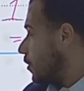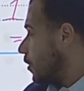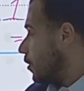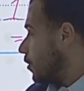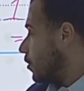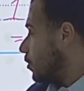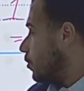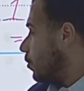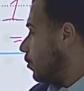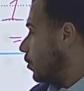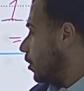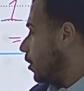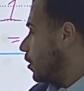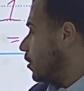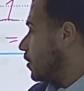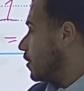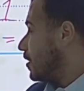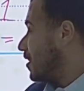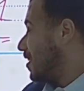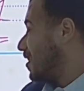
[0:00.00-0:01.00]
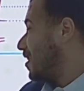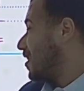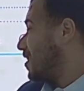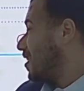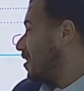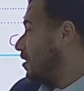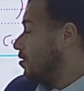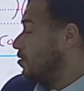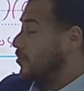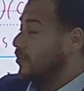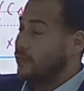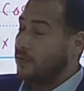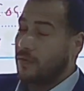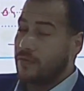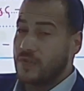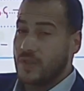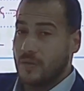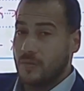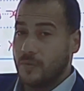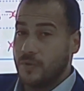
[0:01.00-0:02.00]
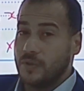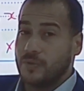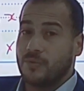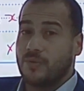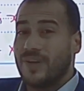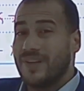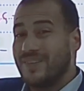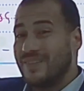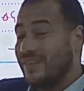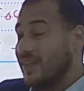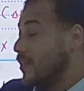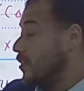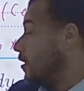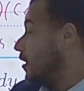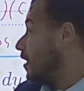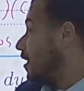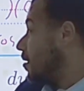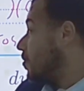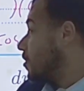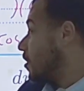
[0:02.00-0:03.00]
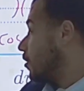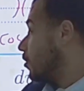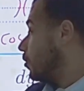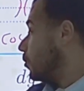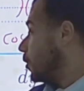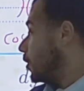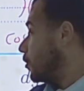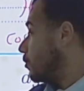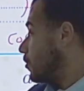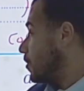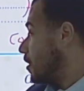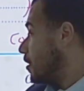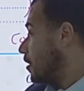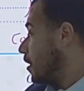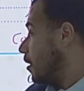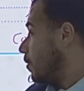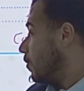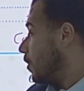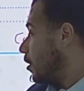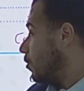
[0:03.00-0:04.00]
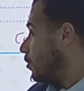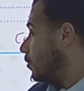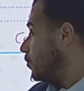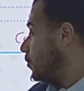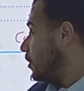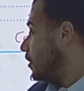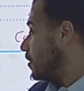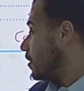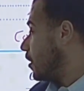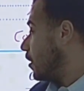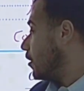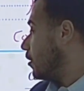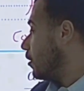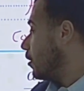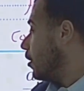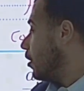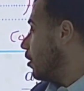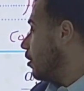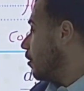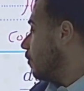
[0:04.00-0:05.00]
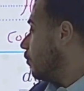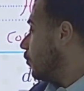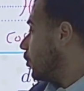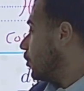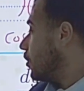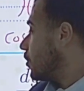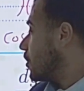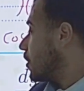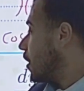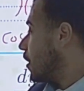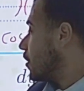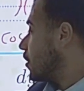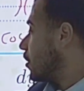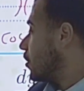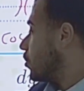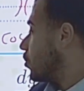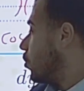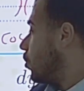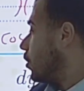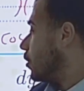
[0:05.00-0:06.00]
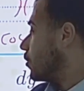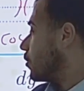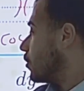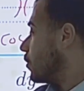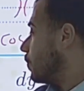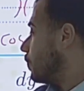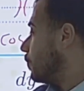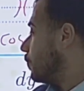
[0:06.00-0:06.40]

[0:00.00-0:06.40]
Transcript: 6. Okay, this is the derivative of the numerator. And then keep the denominator the same. It will be 10 minus x squared.